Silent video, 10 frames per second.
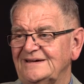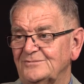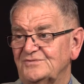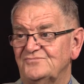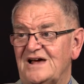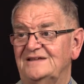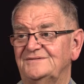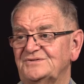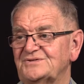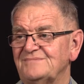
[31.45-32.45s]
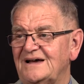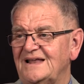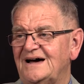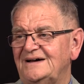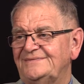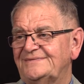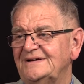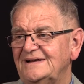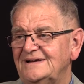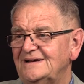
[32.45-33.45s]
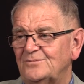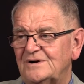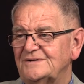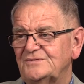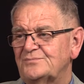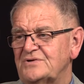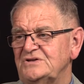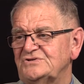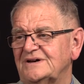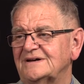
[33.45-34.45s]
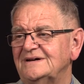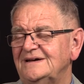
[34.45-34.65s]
it was relevant to my life, wonderful preaching.